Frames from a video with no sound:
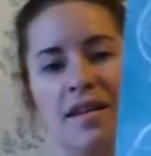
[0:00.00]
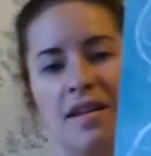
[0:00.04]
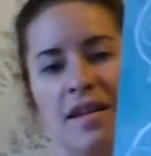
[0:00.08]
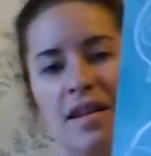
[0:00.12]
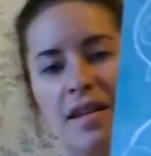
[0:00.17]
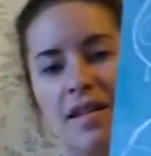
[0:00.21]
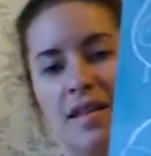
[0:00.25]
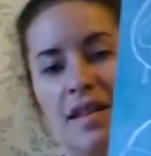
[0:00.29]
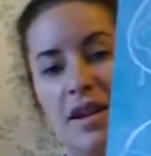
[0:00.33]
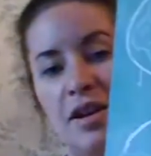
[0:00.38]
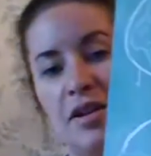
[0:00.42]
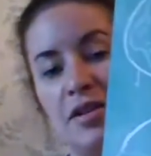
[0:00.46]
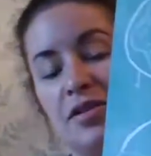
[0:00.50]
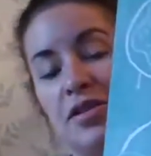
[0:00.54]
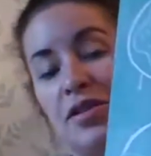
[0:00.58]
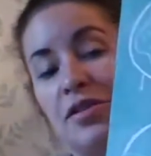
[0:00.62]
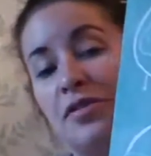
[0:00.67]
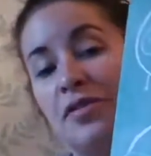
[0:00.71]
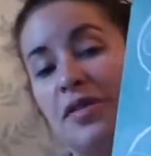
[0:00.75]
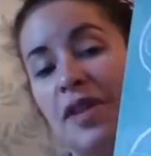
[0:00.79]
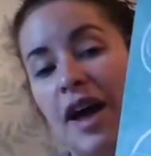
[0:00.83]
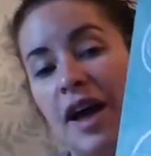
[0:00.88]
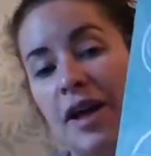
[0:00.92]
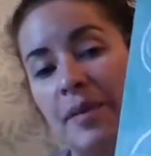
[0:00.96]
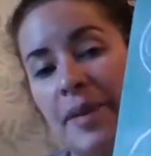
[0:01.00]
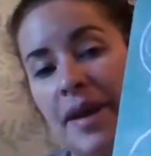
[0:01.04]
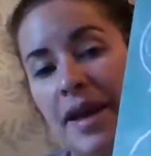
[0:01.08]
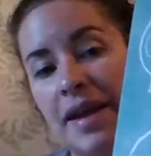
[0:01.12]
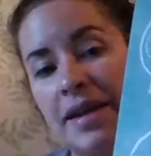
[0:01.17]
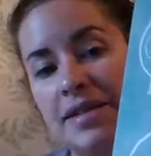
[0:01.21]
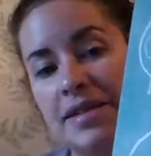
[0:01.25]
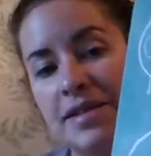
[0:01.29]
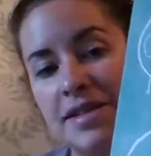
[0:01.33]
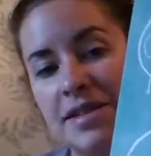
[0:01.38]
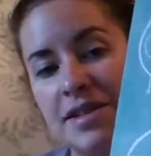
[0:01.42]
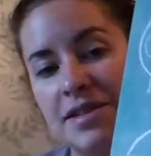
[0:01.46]
And there's the fly
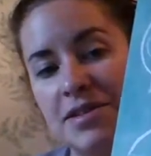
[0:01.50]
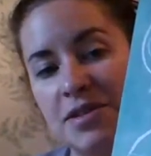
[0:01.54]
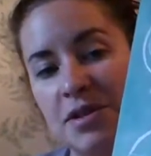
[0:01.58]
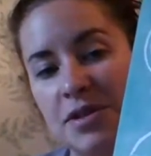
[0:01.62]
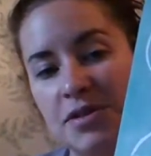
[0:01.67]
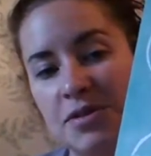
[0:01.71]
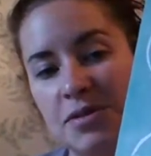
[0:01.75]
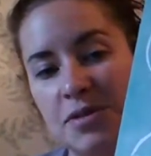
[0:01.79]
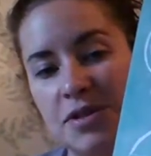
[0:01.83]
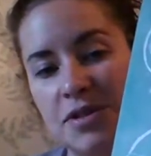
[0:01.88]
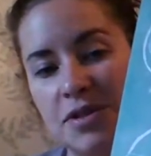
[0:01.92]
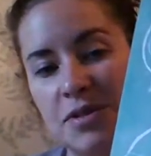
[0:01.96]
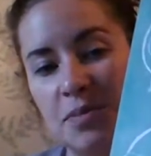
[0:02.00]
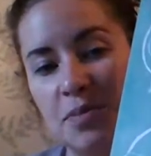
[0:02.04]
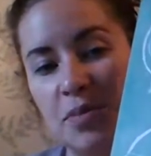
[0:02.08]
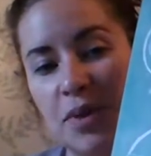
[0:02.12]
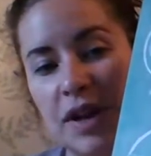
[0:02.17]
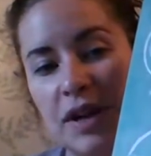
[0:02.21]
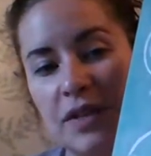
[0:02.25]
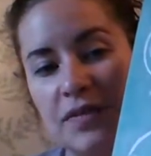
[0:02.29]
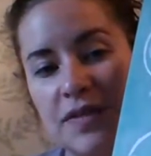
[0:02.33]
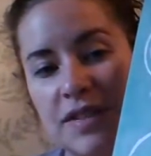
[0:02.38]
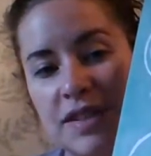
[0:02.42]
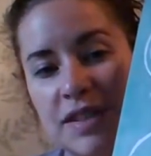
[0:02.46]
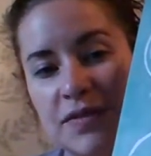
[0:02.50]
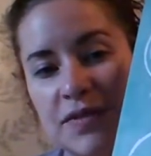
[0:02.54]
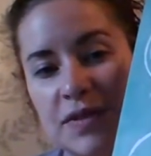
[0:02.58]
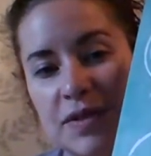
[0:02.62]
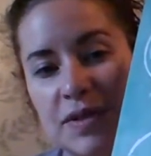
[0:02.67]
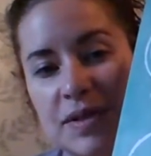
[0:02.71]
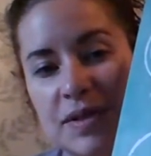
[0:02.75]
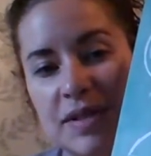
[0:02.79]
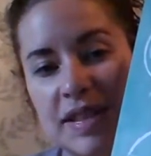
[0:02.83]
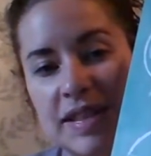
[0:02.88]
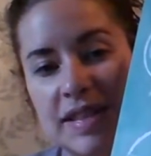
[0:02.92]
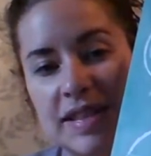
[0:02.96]
pages. It's all sorts of breakfast
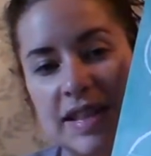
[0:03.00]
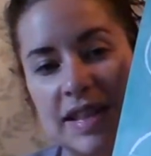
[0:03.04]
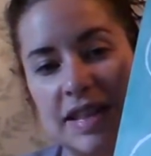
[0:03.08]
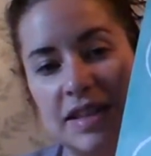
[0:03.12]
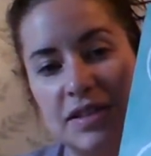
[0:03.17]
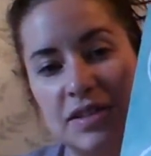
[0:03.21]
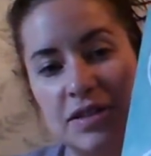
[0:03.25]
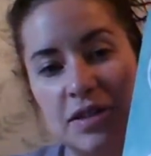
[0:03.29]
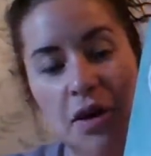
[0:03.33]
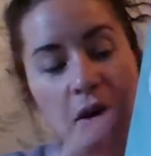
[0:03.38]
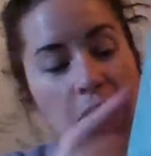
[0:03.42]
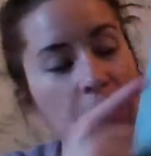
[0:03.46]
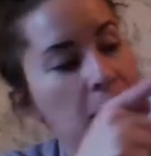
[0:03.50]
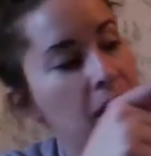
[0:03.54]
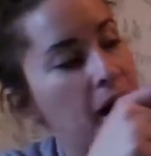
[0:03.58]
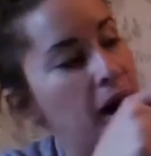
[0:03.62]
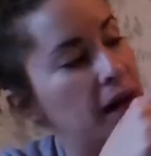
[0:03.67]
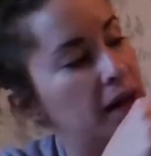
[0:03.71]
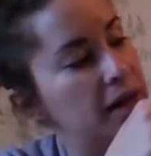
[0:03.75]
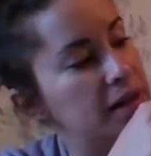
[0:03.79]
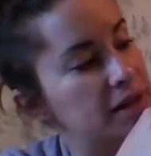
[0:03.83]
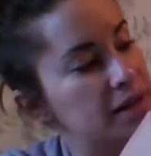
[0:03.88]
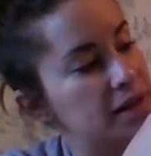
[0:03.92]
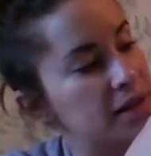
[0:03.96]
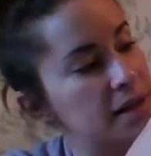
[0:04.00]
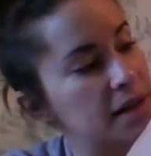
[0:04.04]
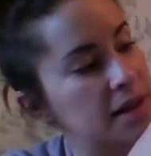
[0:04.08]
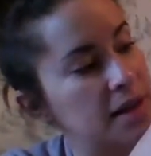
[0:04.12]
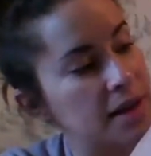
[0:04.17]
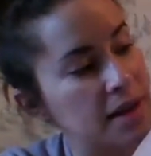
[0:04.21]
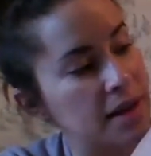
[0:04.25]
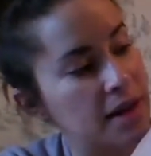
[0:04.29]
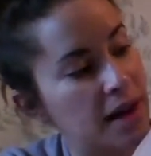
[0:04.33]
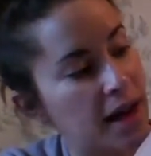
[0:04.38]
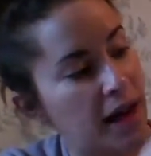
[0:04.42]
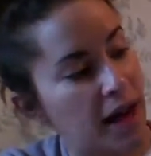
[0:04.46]
foods, isn't it? Donuts
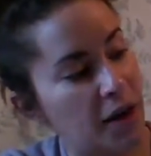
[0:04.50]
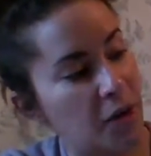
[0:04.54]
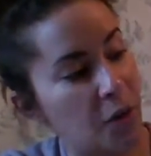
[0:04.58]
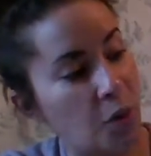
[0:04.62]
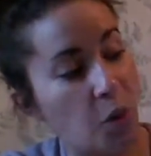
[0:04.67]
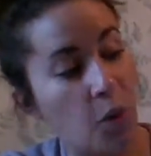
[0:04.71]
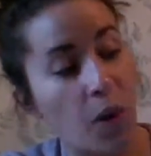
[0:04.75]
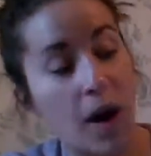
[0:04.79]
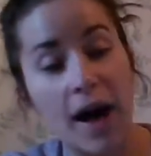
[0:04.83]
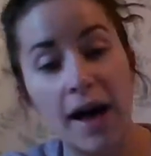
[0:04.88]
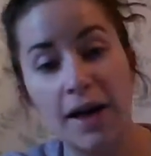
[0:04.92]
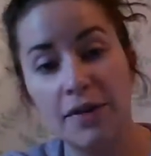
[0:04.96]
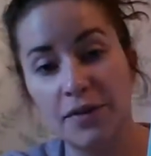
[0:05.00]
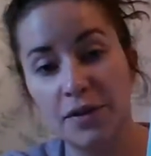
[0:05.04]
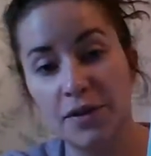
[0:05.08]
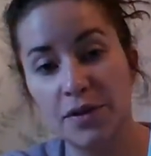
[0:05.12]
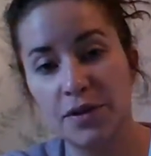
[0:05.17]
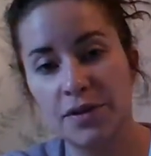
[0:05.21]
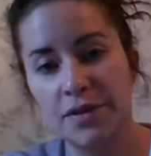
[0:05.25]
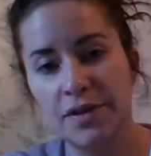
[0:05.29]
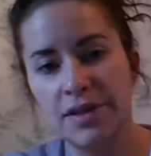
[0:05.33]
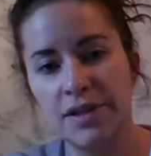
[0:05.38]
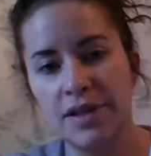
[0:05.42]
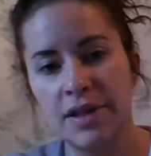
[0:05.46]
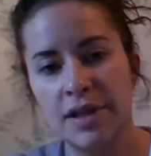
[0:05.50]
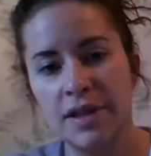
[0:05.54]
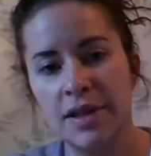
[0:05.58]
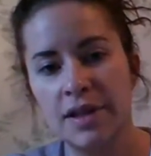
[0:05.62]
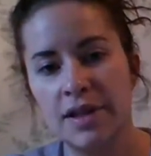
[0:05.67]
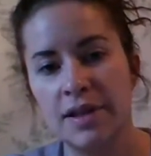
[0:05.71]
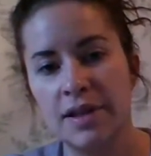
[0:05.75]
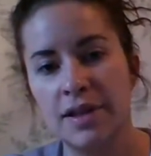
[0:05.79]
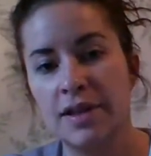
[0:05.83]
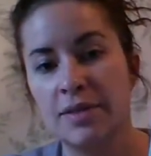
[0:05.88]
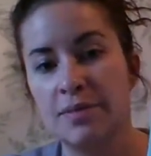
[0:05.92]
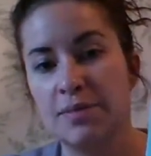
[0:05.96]
and waffles.
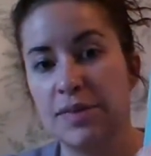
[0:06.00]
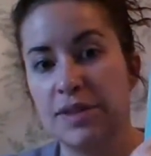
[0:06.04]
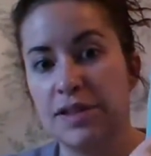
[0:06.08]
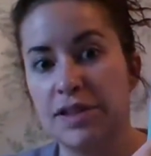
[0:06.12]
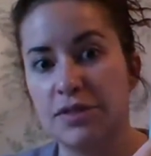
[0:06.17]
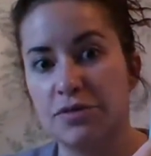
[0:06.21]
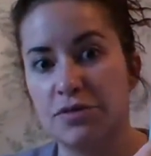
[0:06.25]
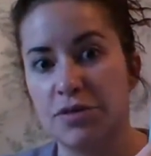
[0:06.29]
Mrs.